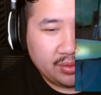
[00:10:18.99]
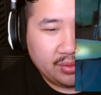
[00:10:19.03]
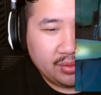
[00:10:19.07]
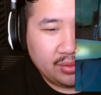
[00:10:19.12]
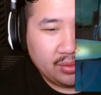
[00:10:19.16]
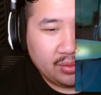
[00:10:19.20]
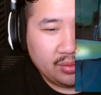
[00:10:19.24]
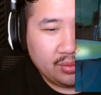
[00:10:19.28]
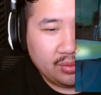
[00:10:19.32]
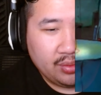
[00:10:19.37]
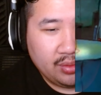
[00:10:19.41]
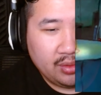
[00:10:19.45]
Oh,
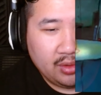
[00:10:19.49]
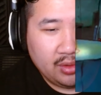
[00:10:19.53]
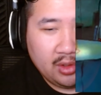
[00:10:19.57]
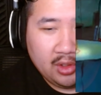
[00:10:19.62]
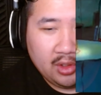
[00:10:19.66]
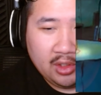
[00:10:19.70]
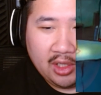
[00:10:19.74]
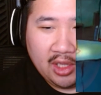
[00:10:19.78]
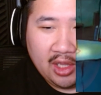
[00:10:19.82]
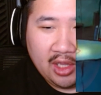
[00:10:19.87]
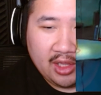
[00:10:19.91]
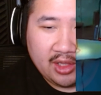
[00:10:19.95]

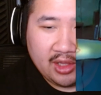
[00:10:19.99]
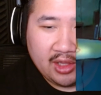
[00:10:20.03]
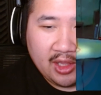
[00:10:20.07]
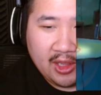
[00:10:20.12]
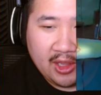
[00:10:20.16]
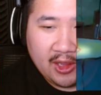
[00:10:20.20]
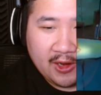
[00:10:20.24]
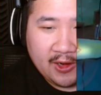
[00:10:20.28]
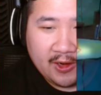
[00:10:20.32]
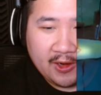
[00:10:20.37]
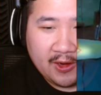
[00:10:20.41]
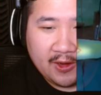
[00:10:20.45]
brother, and
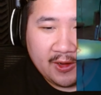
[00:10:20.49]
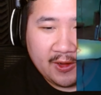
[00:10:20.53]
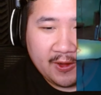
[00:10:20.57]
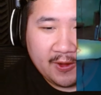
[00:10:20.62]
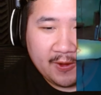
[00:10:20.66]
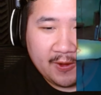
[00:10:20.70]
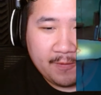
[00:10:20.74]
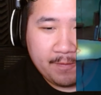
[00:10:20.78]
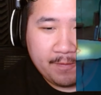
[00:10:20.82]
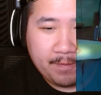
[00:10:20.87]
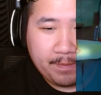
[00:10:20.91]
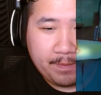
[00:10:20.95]
then
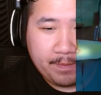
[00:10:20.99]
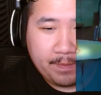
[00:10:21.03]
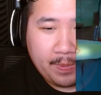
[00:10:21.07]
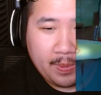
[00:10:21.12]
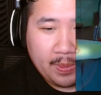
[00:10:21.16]
uh,